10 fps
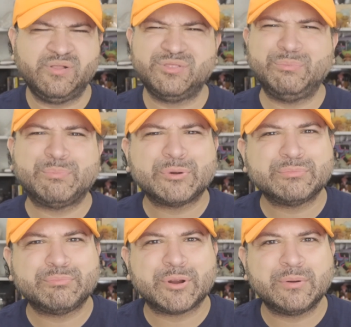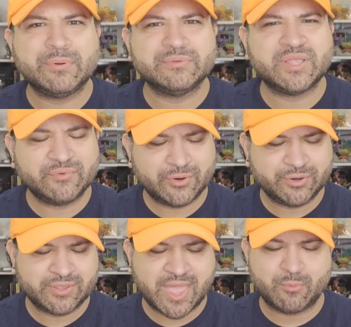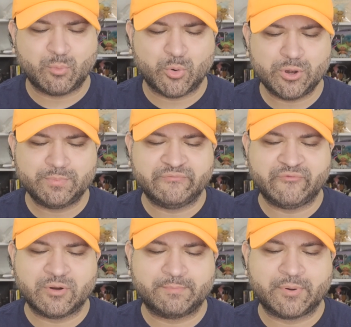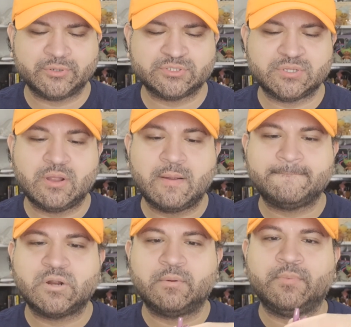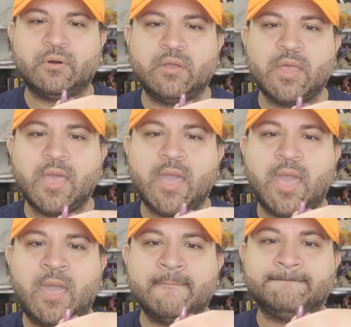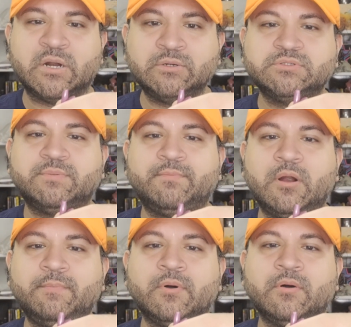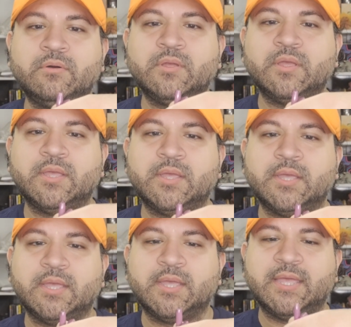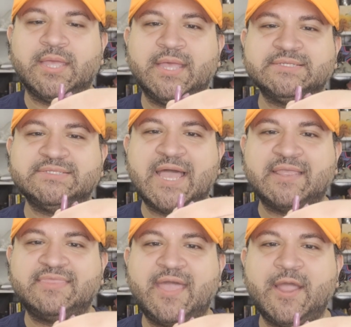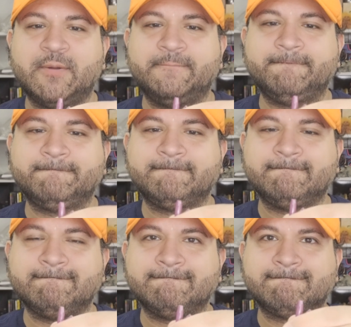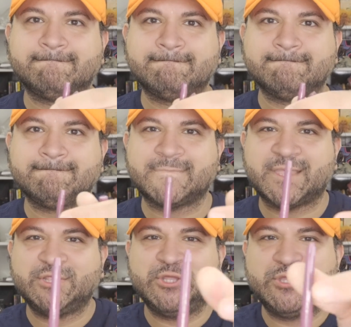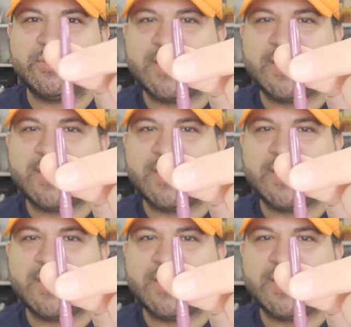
What's a burnt purple? Never heard of that word before, burnt purple. And burnt purple is not there. Look,